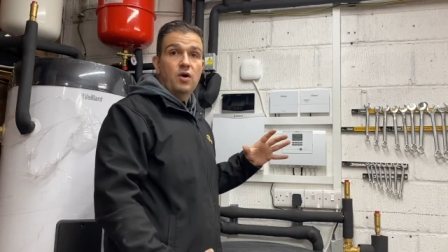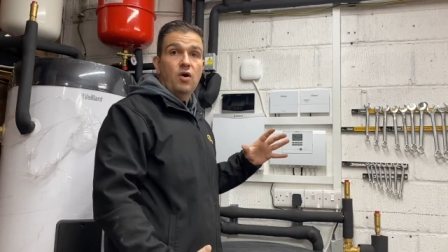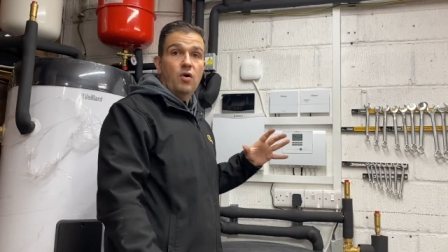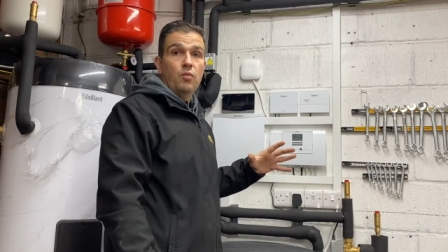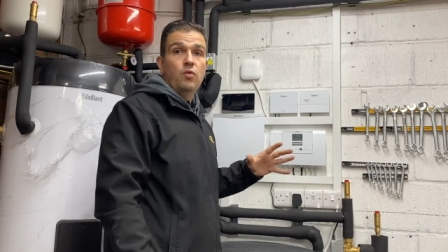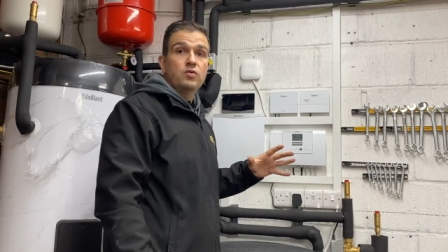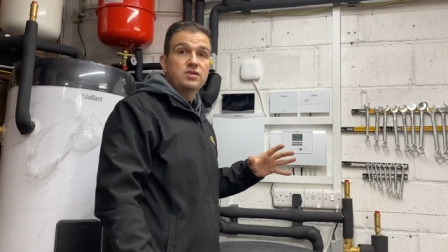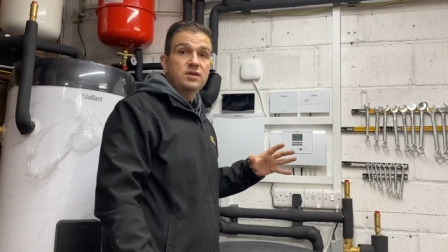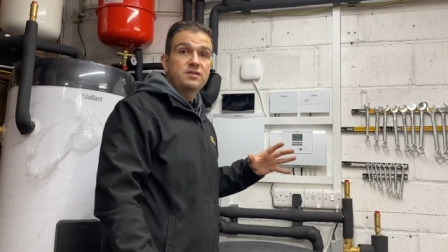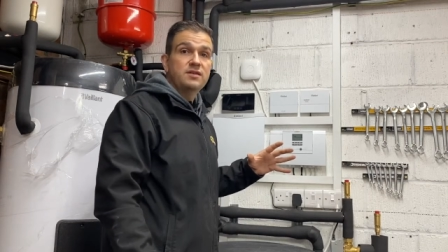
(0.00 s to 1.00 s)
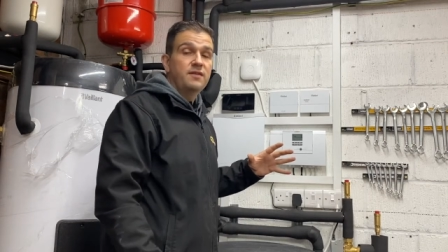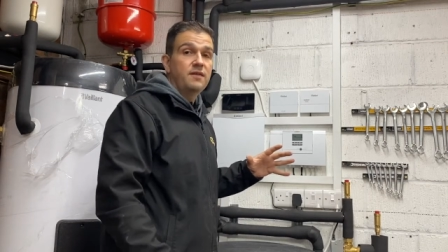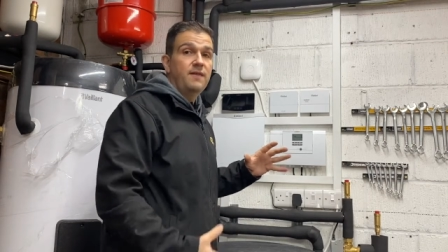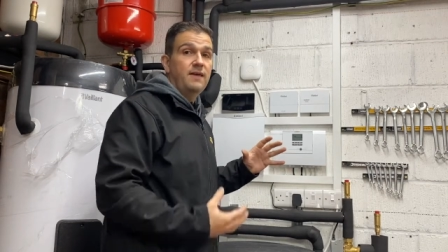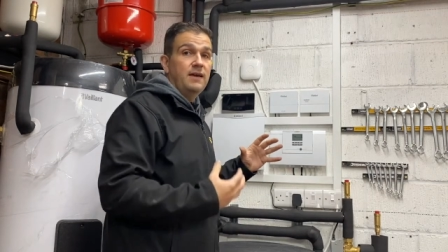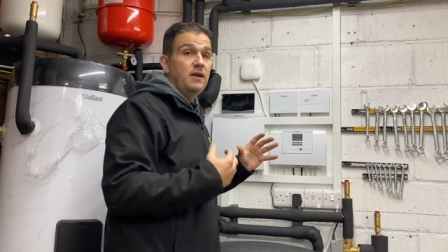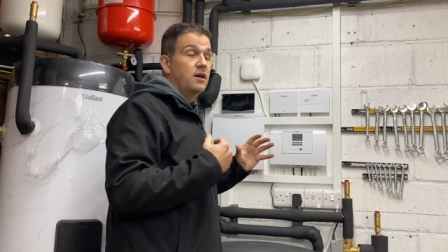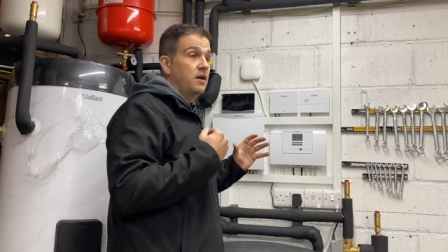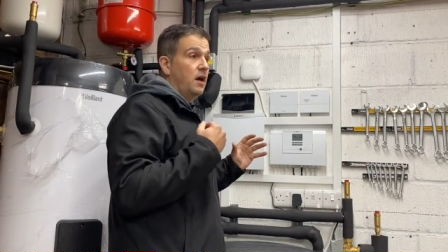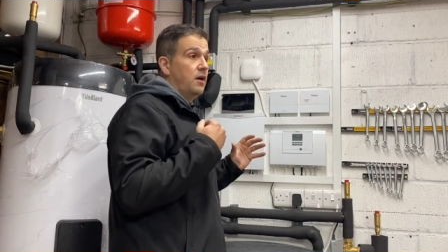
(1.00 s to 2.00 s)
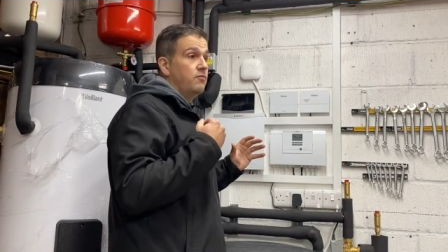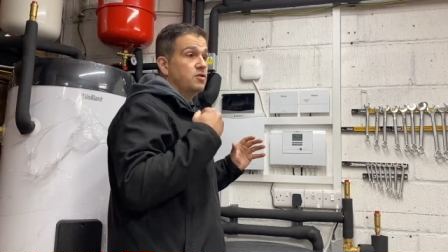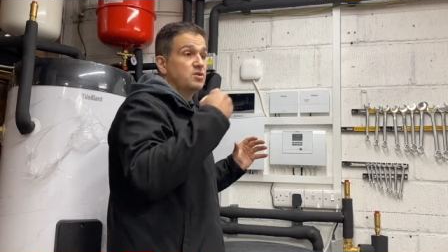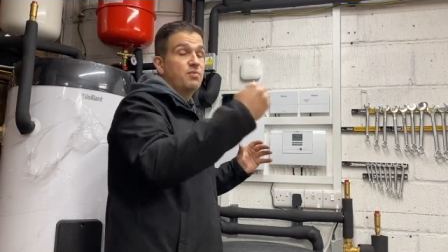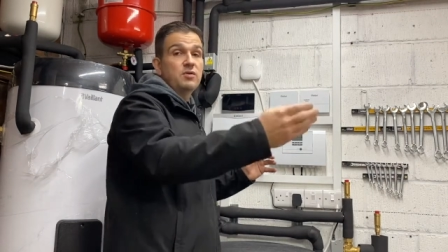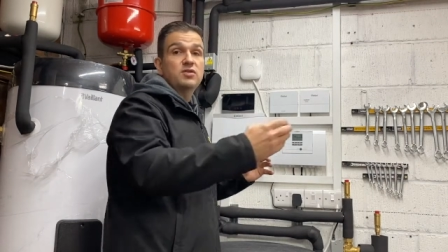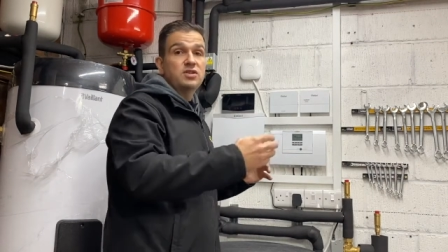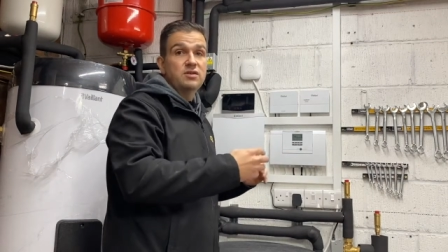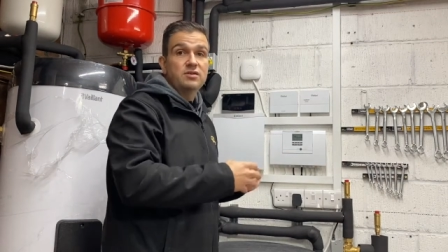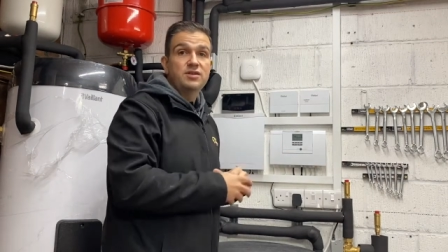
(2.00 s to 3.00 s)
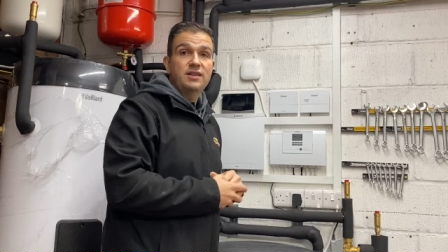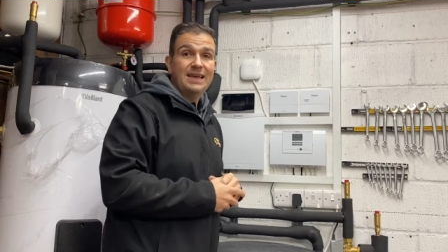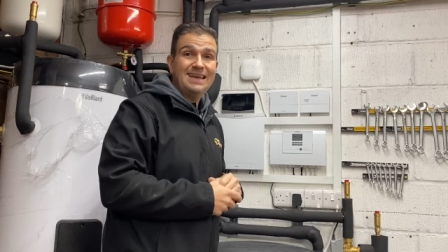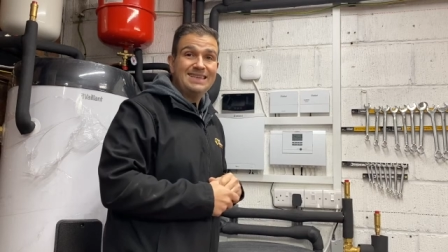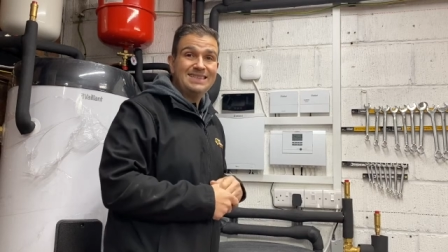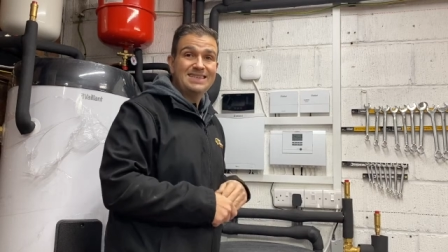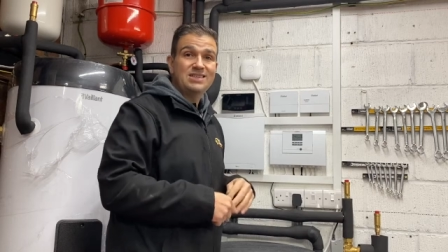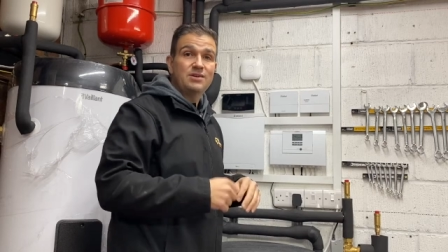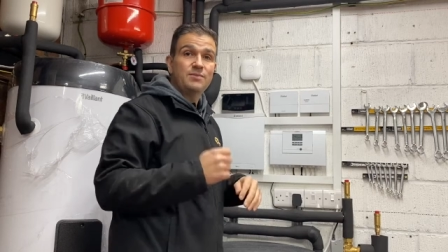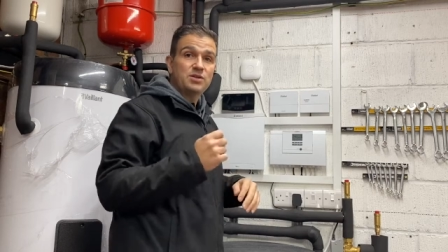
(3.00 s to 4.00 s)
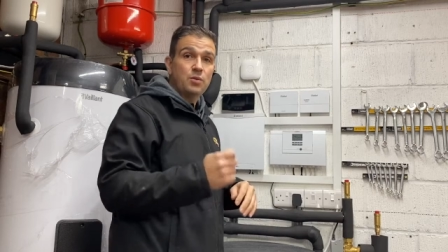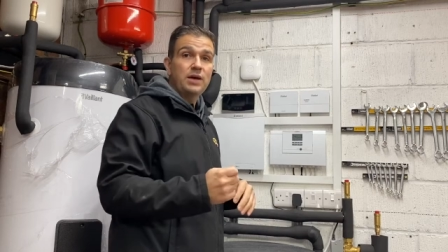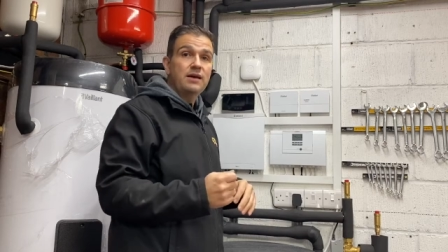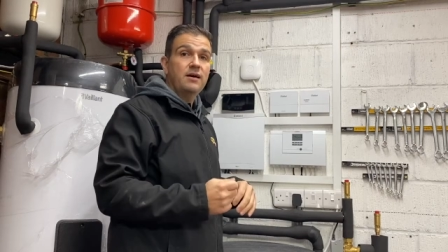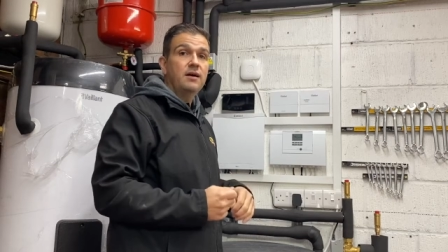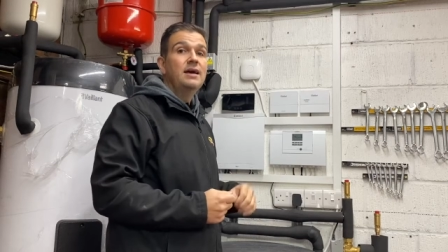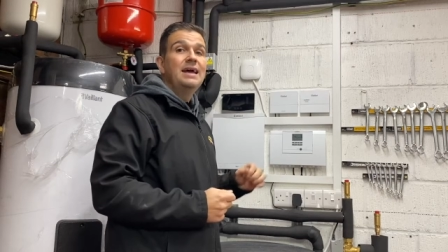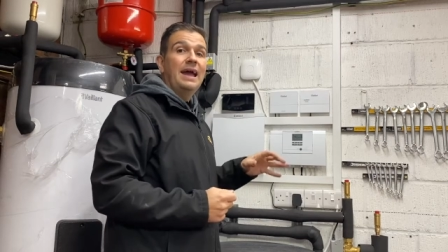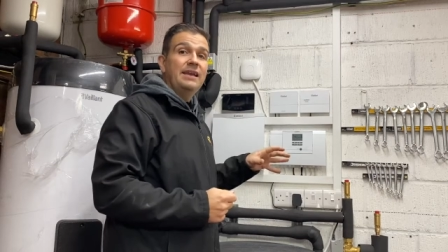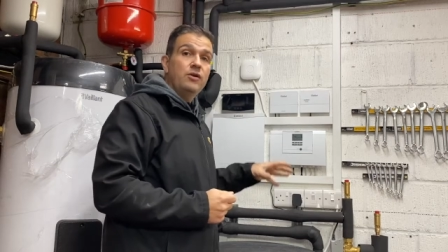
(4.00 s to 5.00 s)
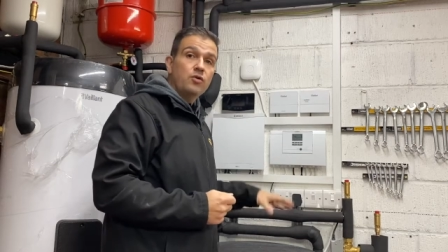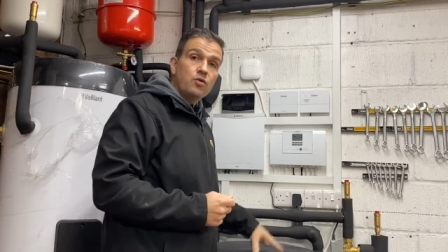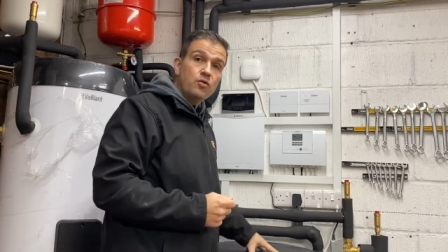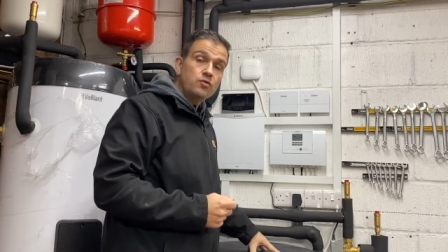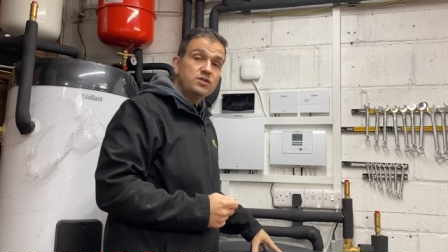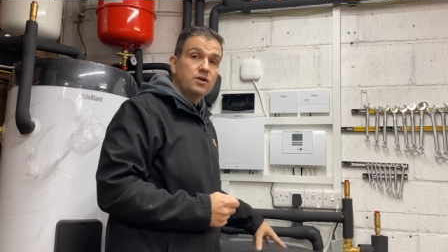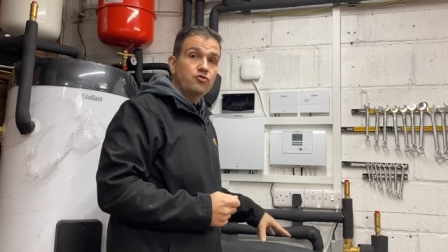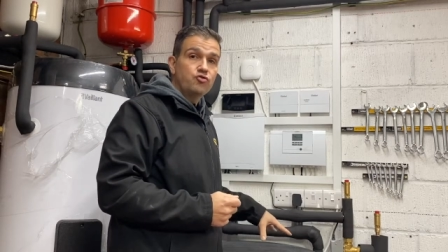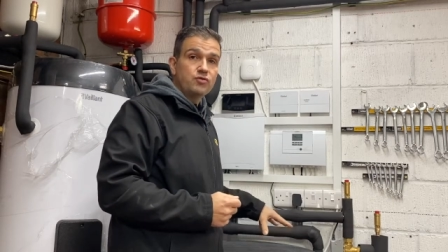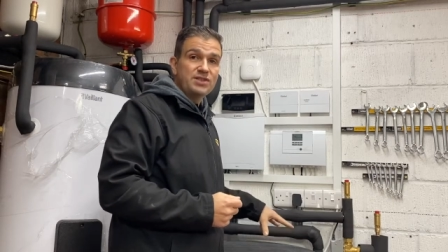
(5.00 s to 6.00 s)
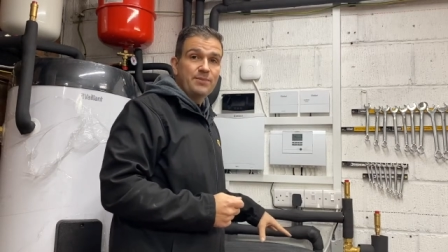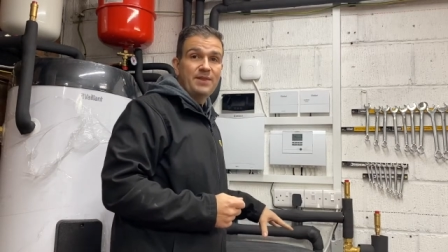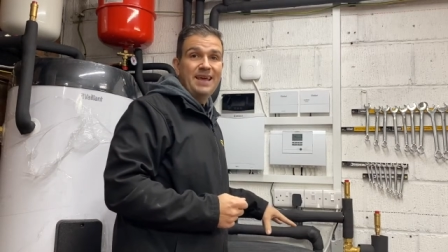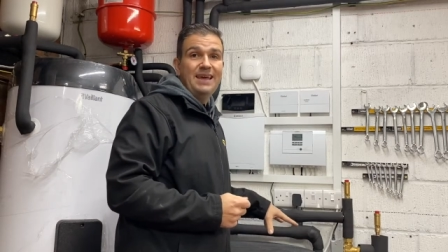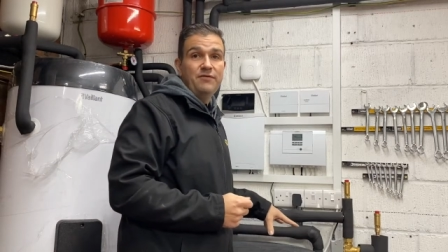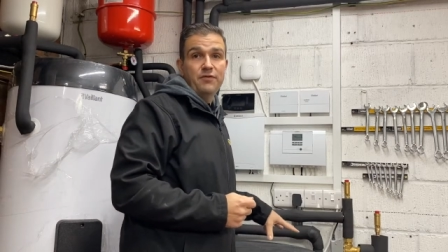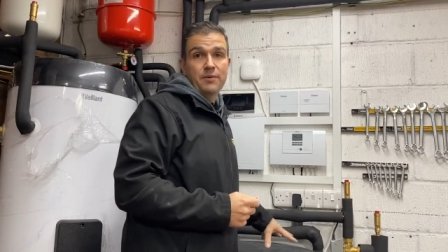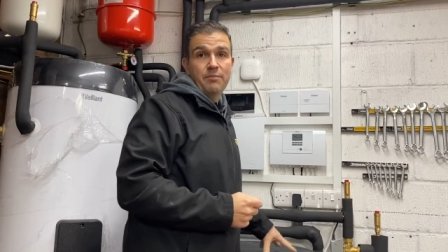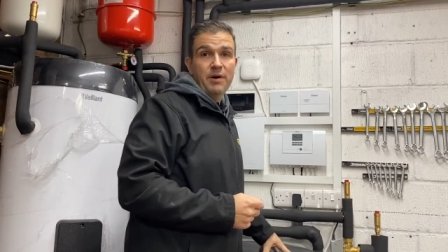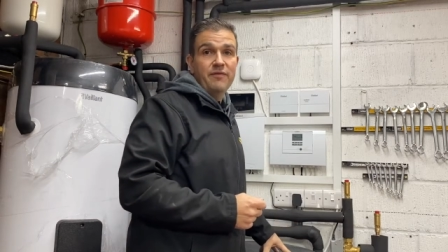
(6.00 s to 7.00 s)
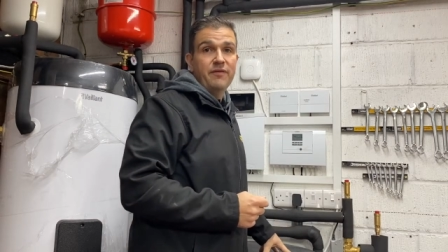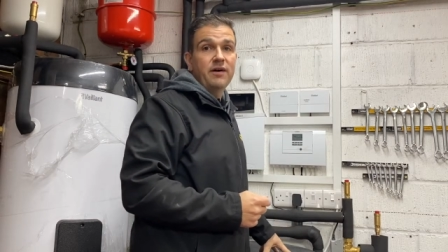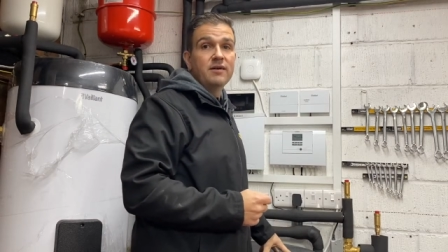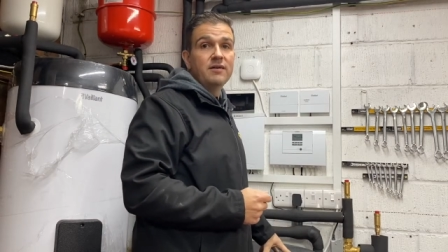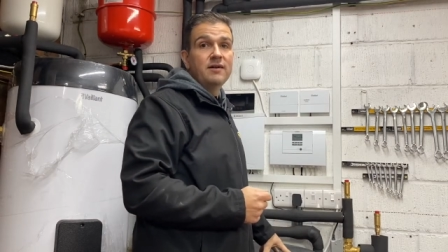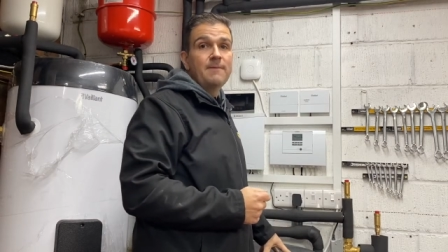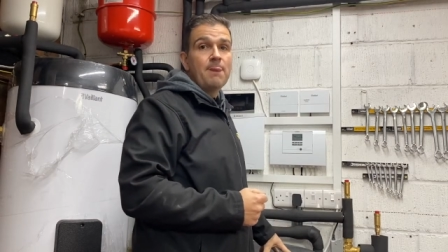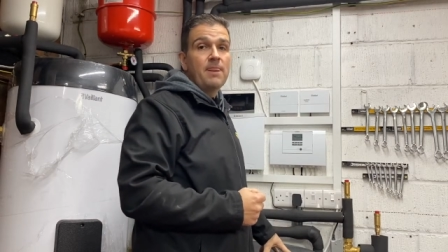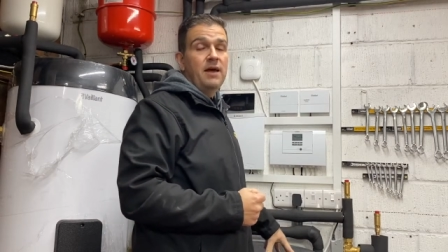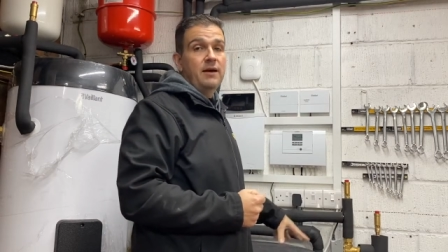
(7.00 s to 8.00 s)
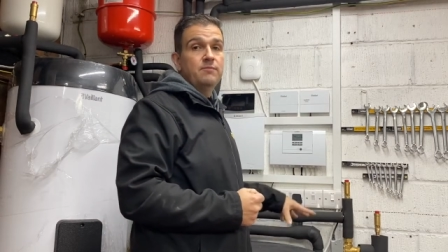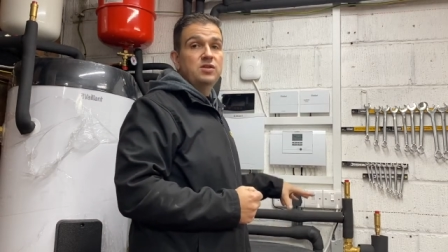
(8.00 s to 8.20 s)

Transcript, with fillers: hot water so that the uh, response to the heating system is quicker and it can also draw some of the heat from the buffer um,